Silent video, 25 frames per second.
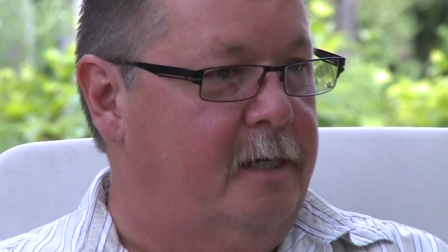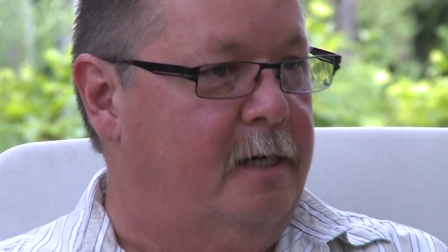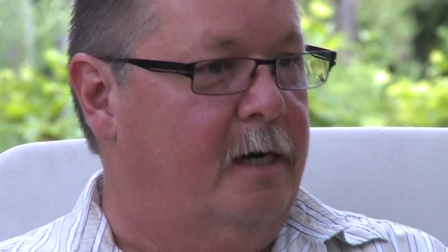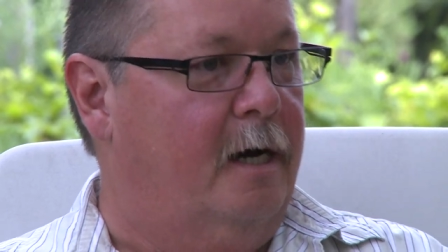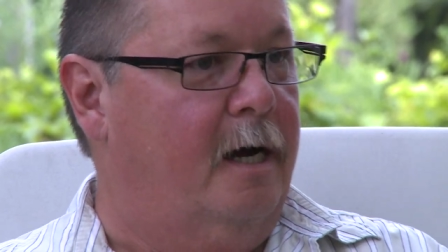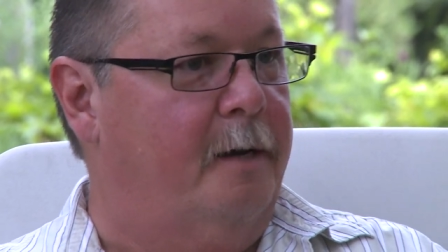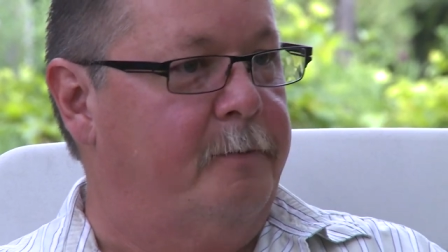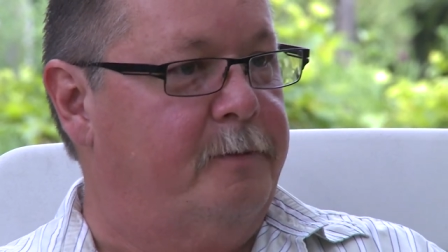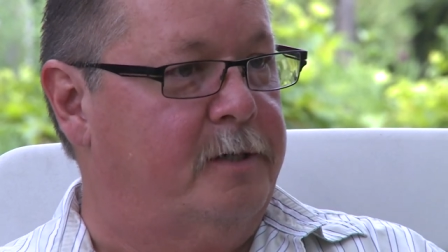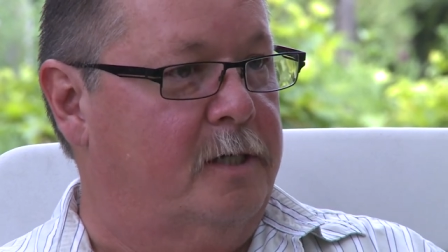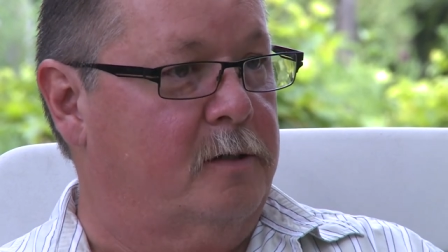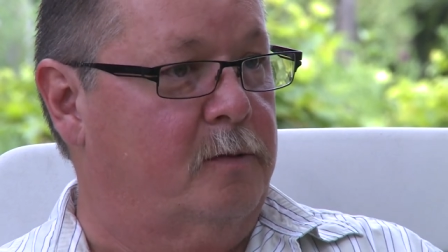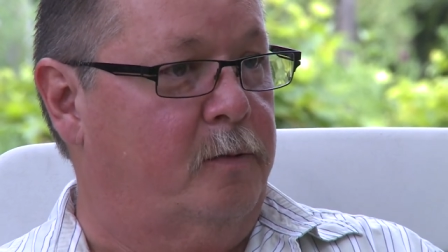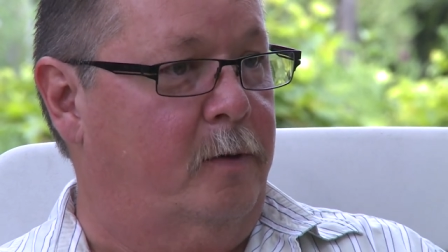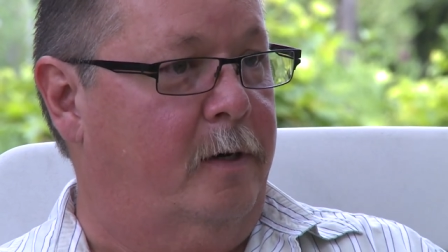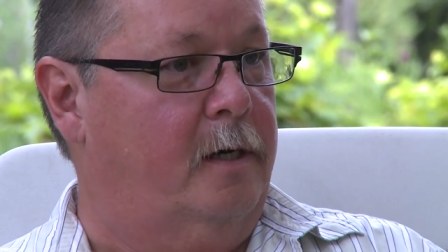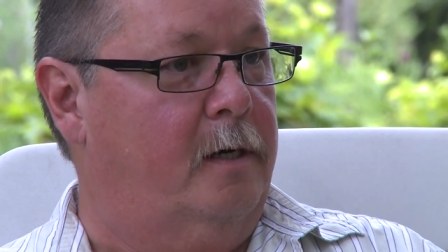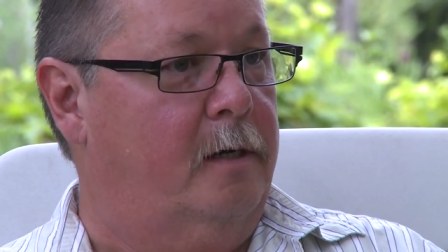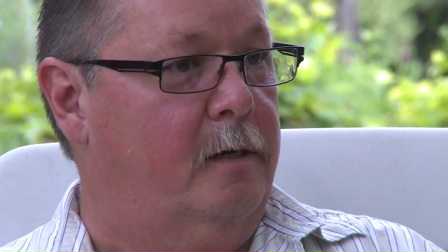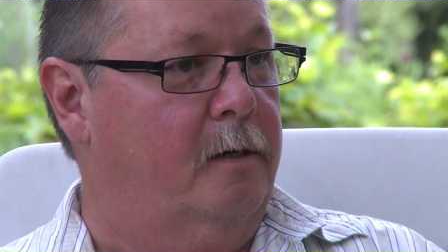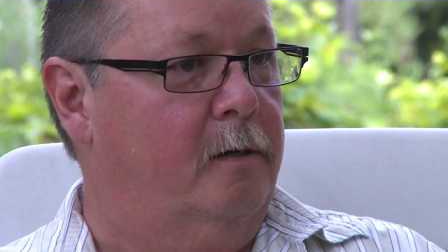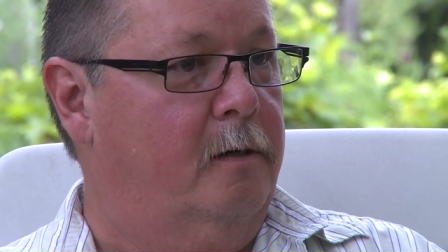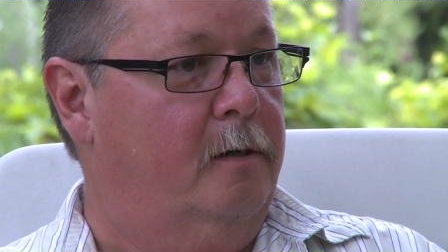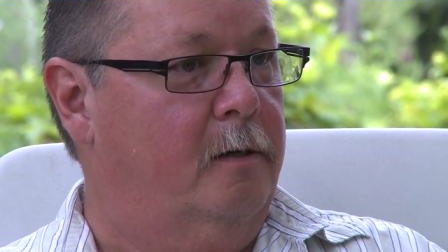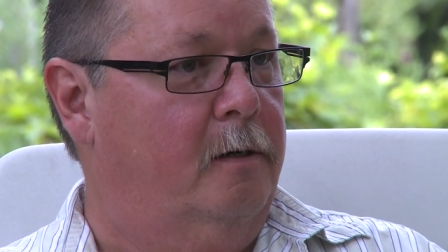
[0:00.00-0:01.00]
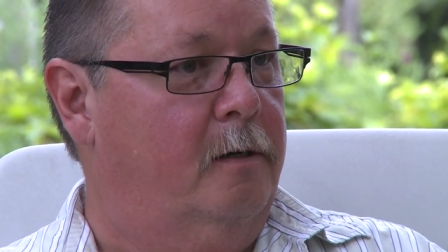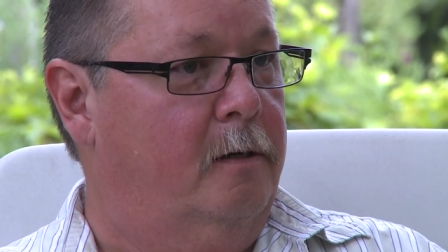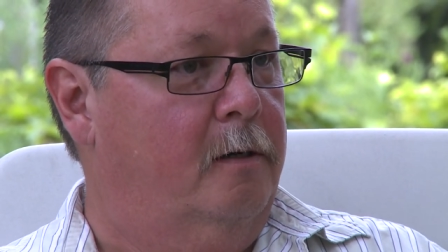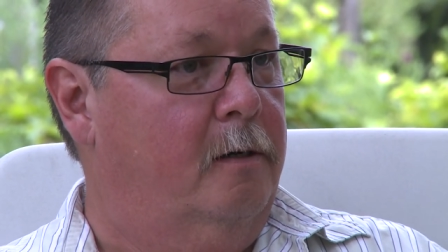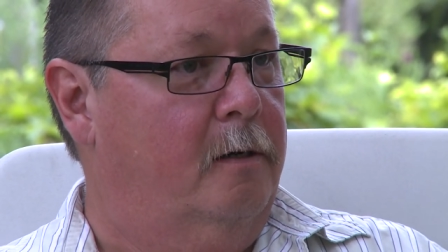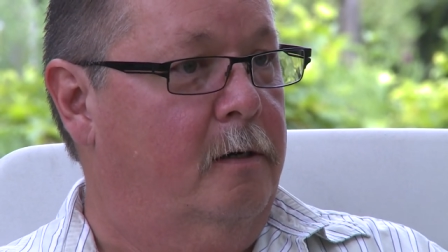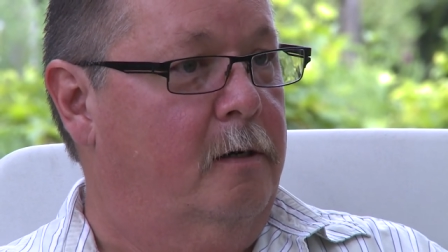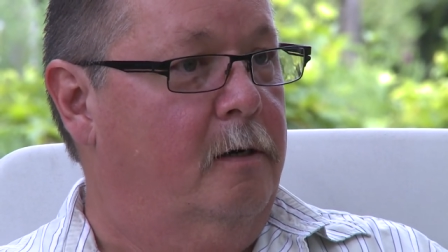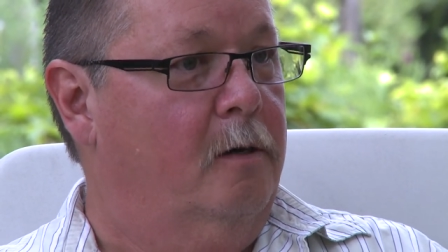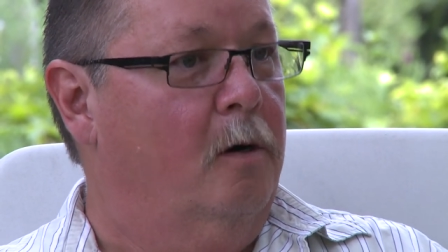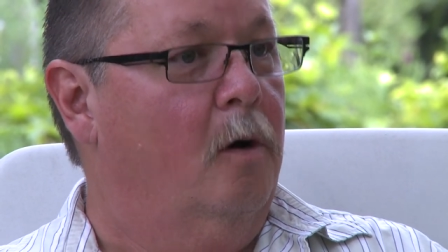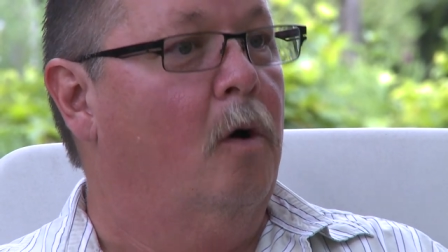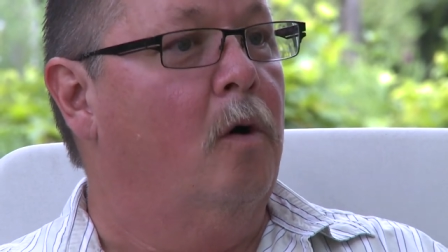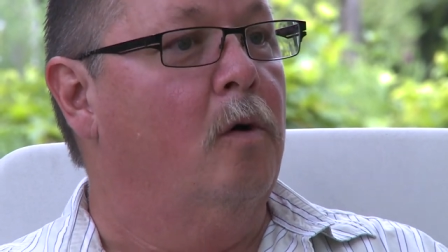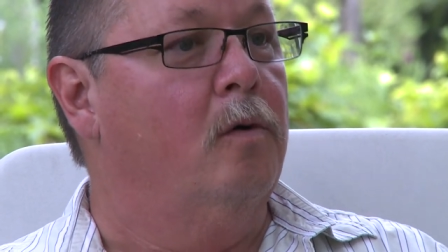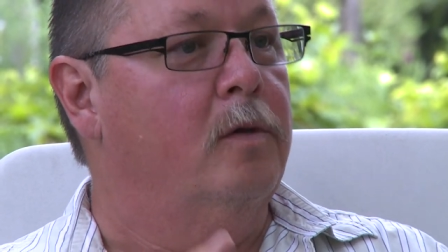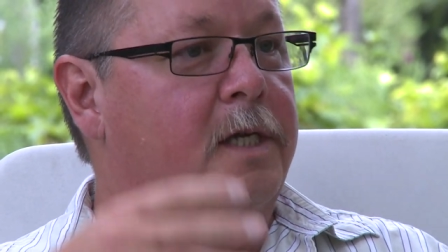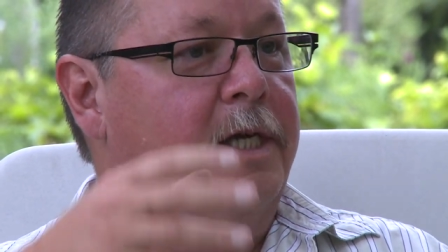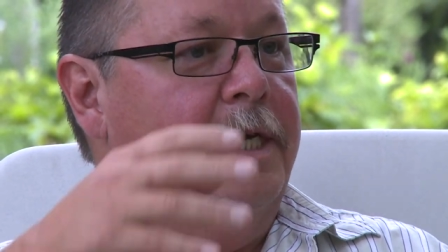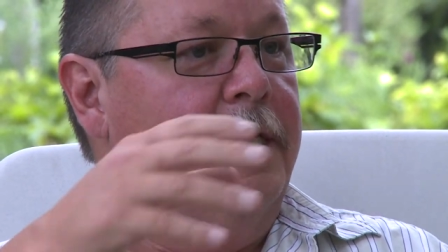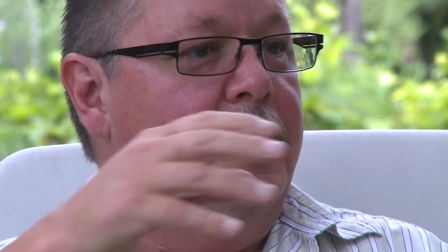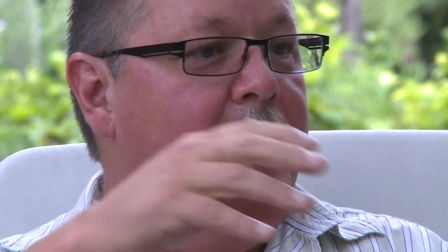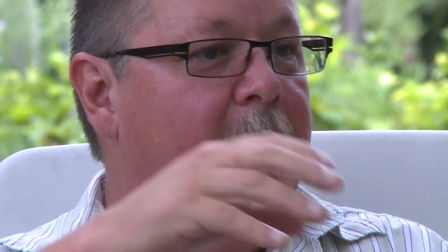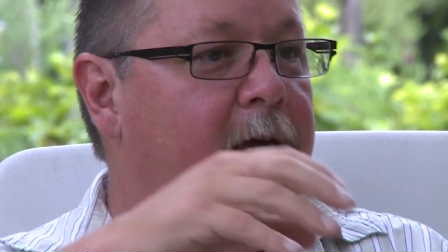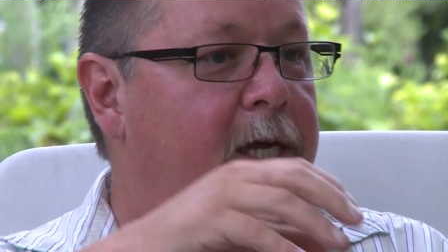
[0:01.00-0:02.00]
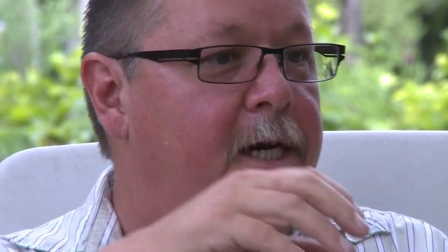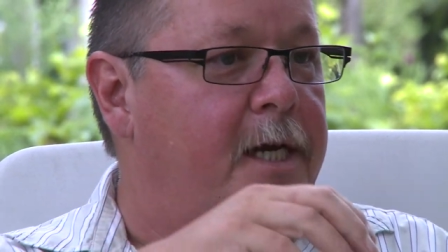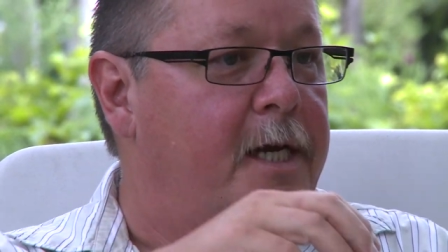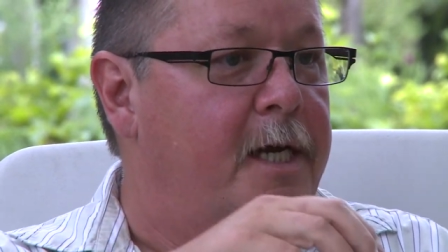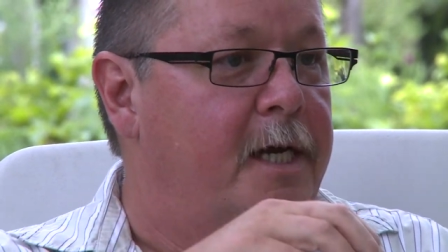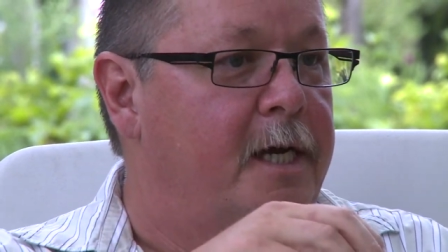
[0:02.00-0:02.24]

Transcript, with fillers: times as well. Only it